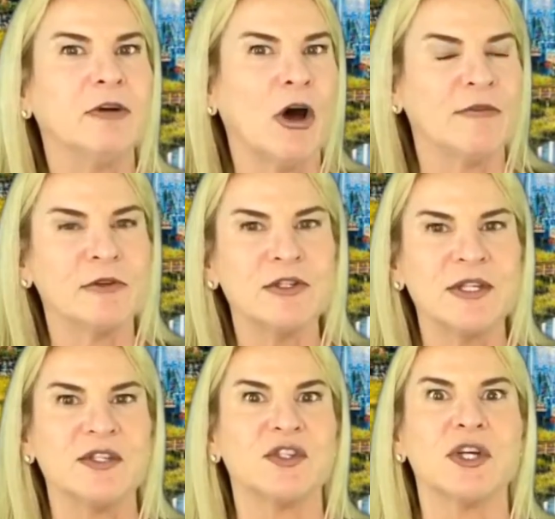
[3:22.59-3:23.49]
offers
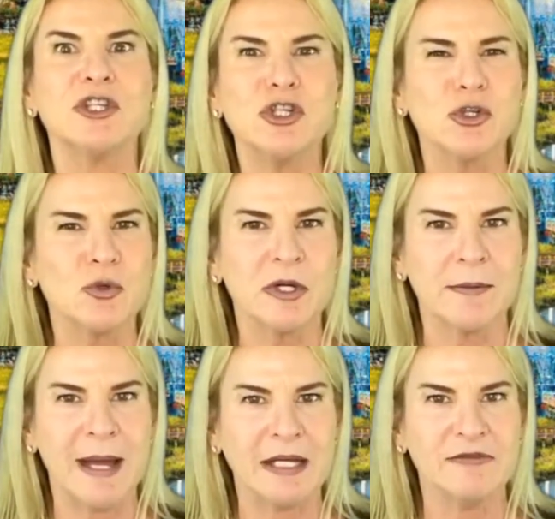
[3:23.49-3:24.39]
in such a short
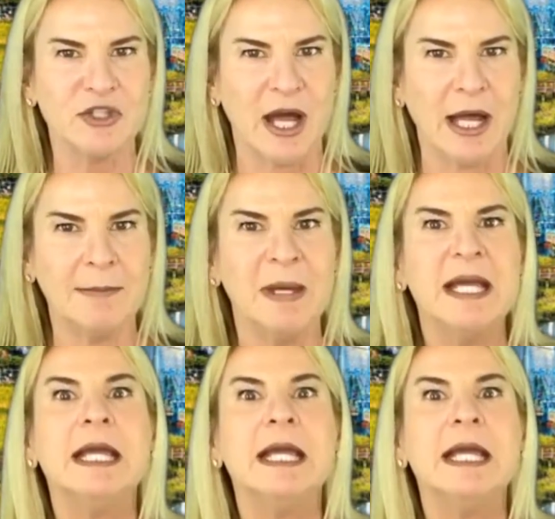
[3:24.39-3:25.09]
amount of time,